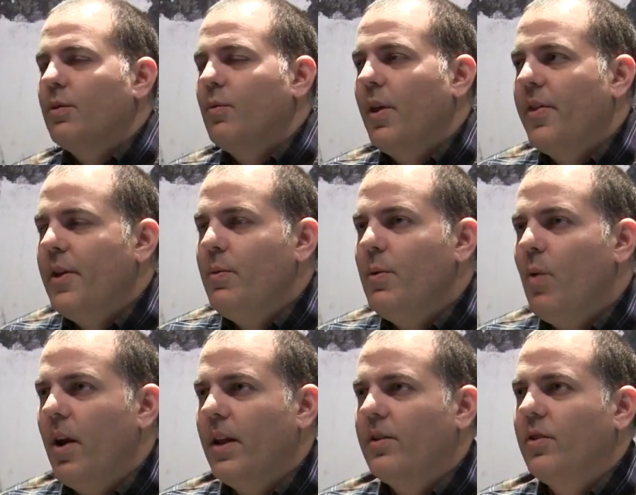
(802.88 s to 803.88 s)
Well, the thing we
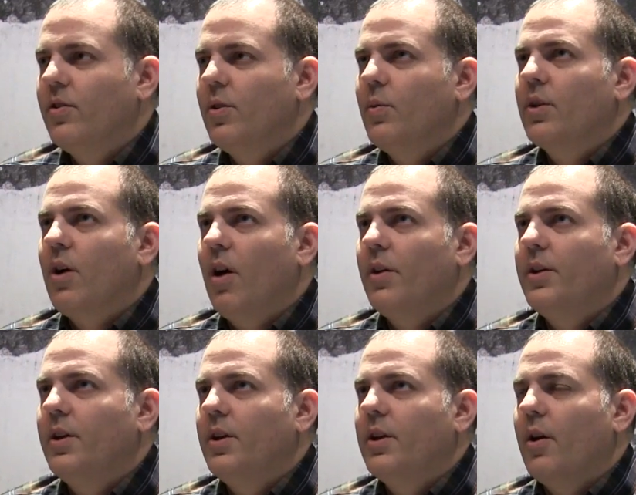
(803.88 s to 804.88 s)
wanted to do with Call of
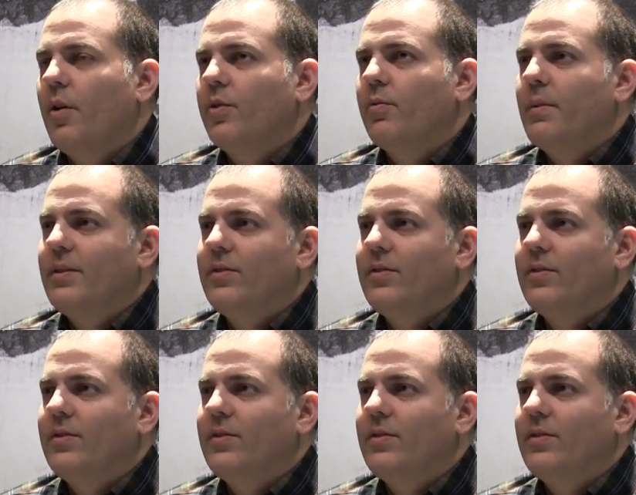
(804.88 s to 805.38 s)
Duty Ghosts from a